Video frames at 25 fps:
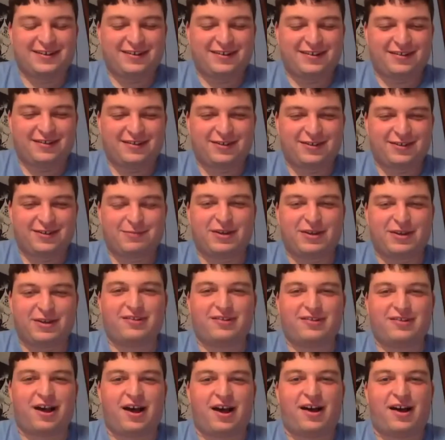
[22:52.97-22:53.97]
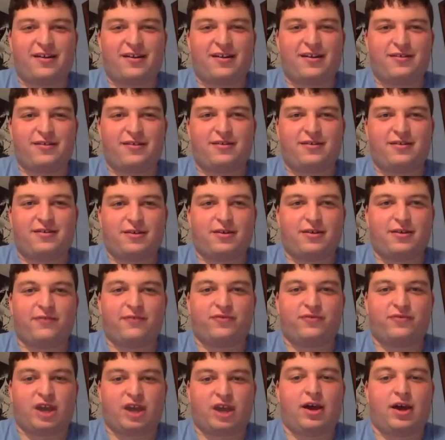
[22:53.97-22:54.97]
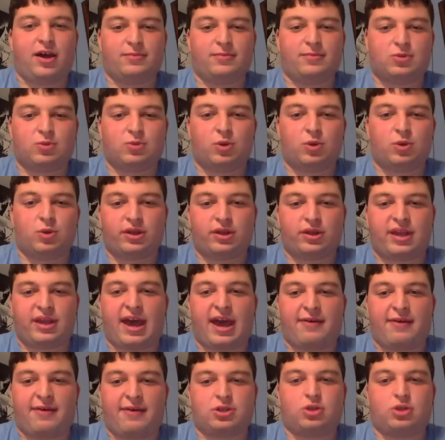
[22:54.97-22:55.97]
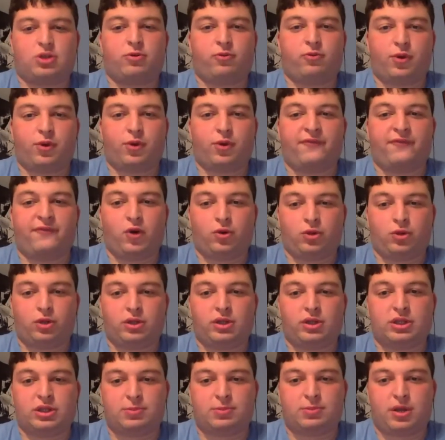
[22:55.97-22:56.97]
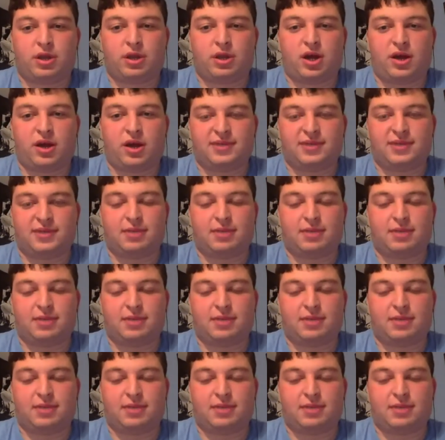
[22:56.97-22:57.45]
There's been a lot of times where the Cavs could have really folded this playoffs.